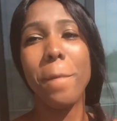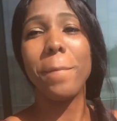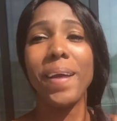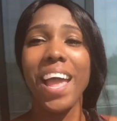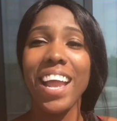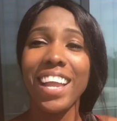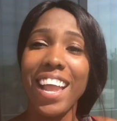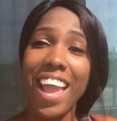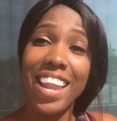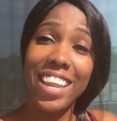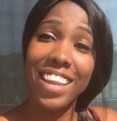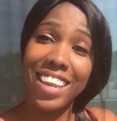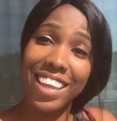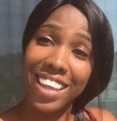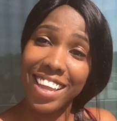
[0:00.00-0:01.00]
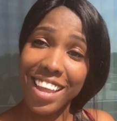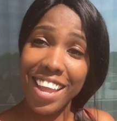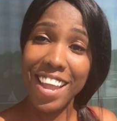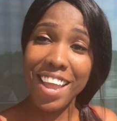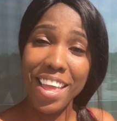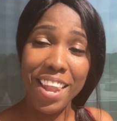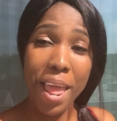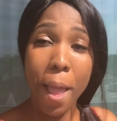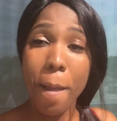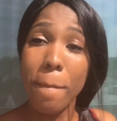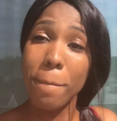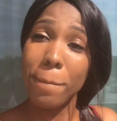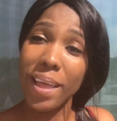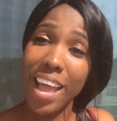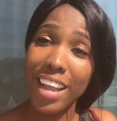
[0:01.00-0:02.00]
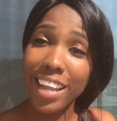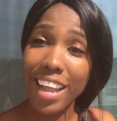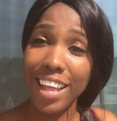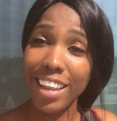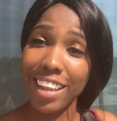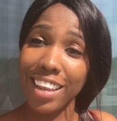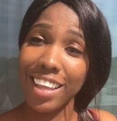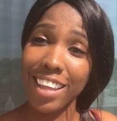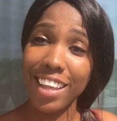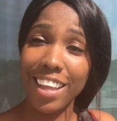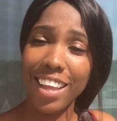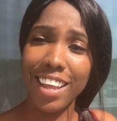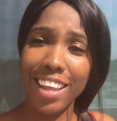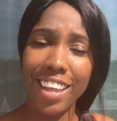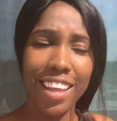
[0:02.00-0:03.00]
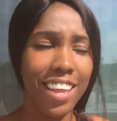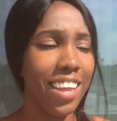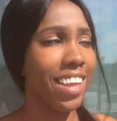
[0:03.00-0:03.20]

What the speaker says: Back at it again, back at it again.